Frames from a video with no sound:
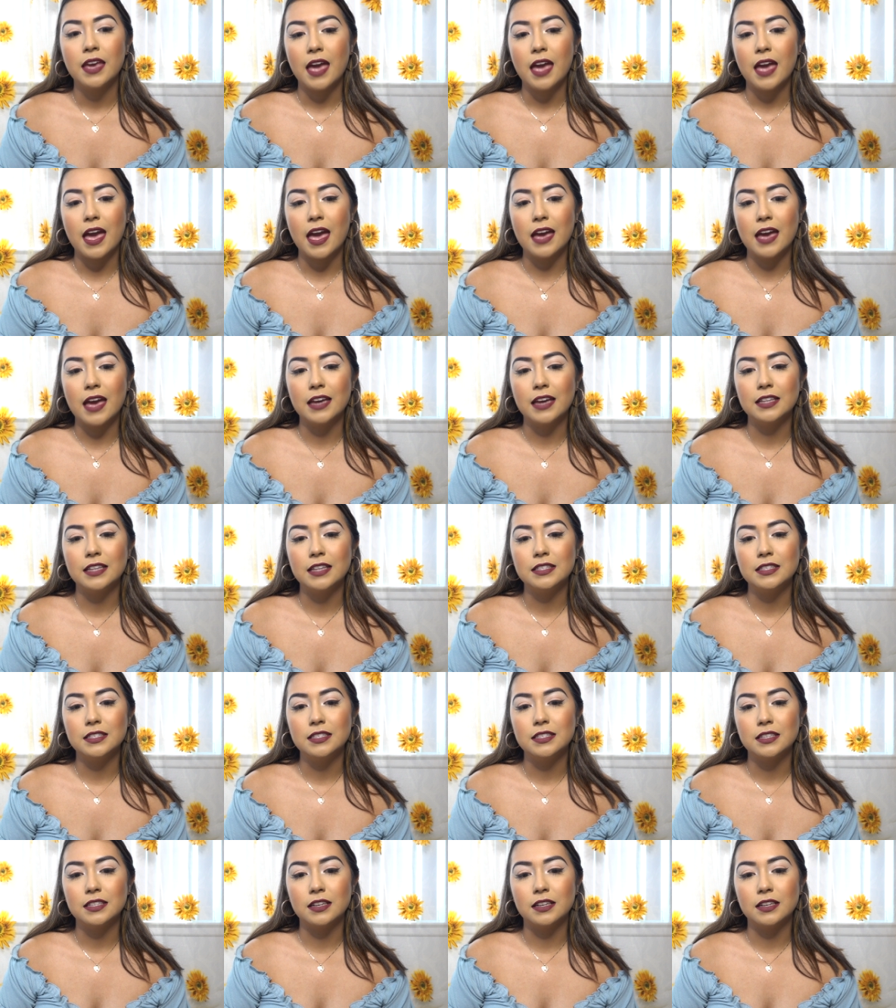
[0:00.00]
And
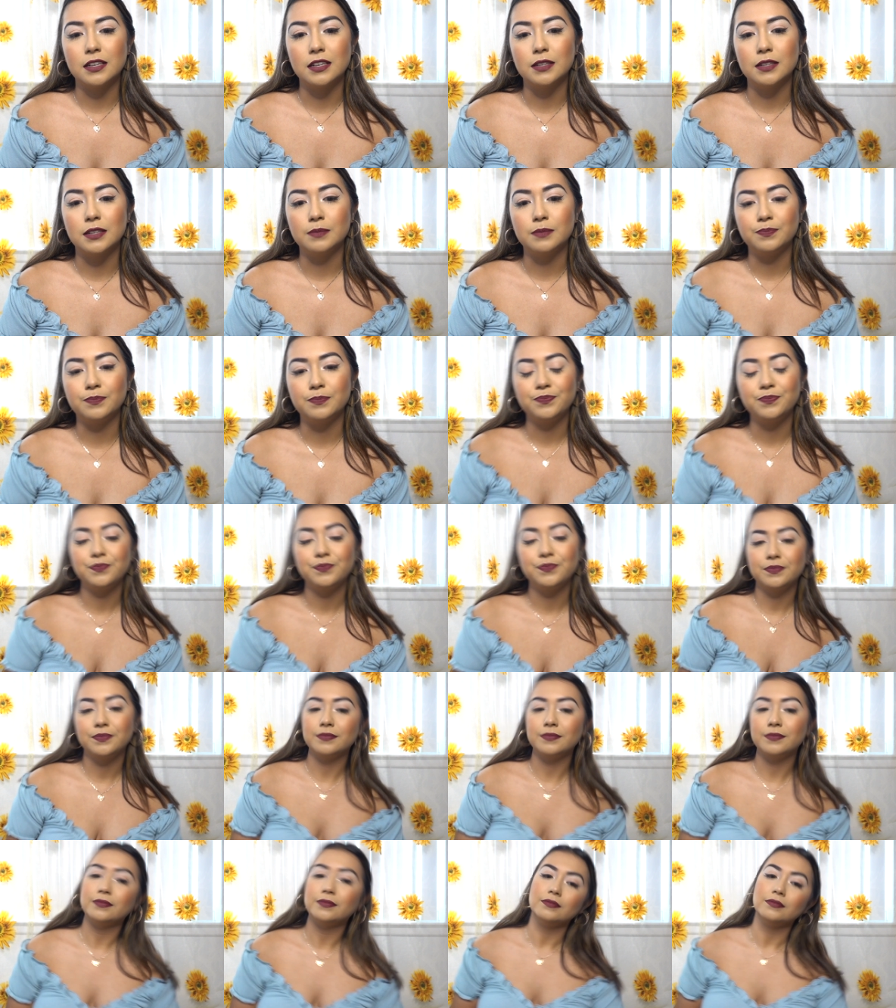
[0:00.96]

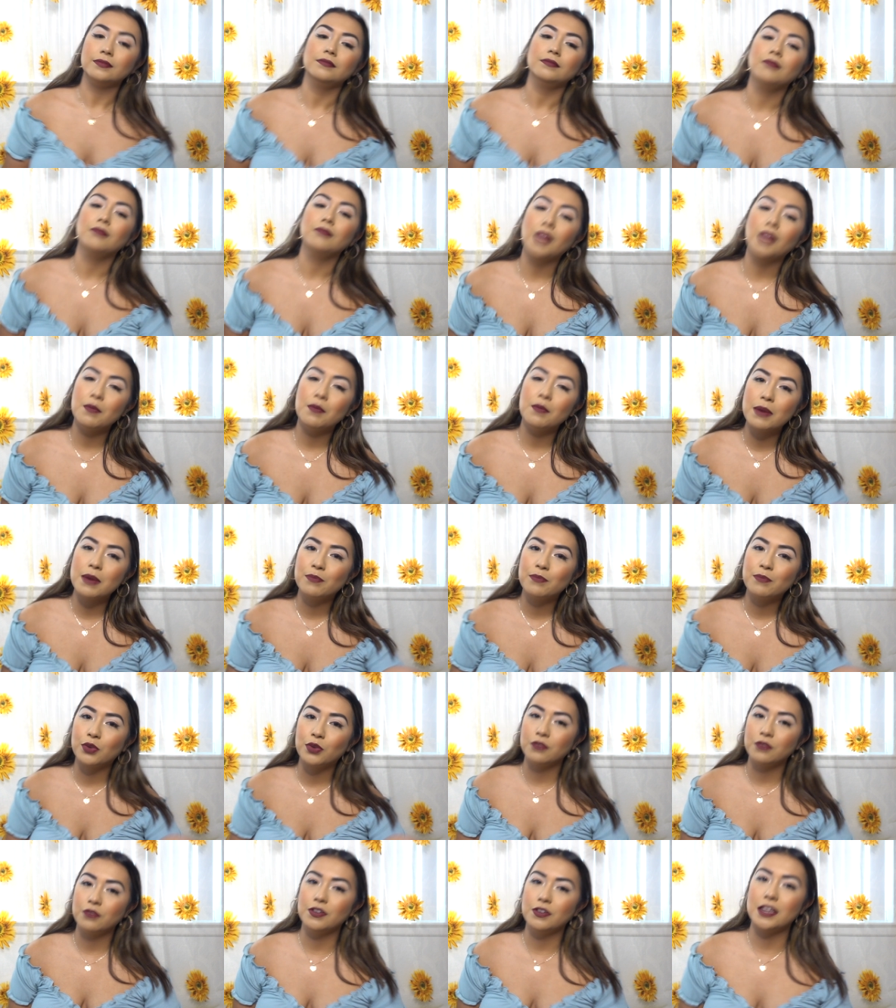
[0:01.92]
my
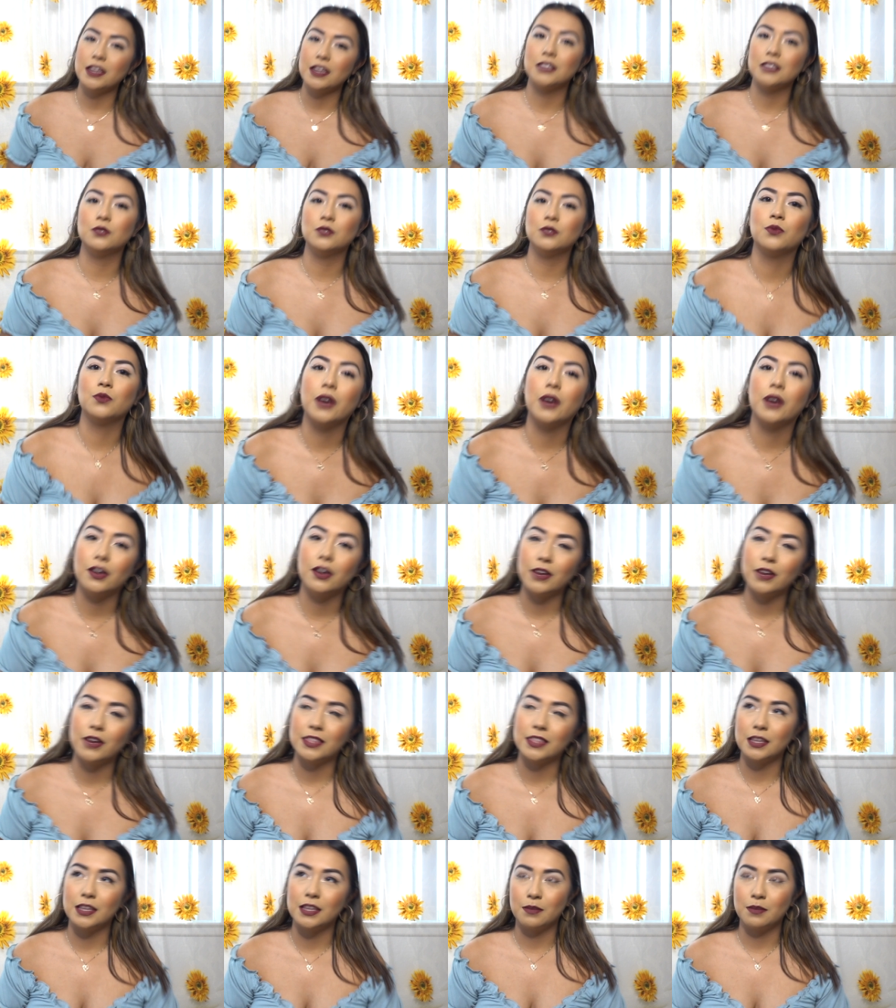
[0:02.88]
boyfriend as well. I
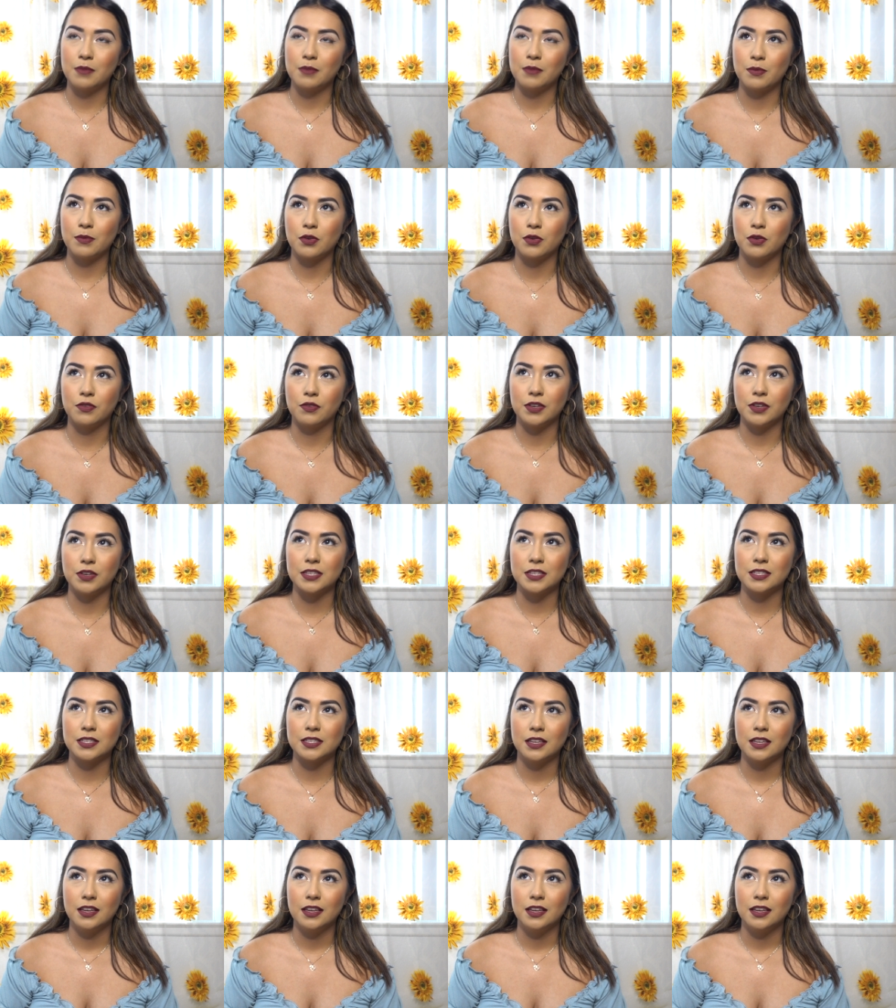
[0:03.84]
think my boyfriend is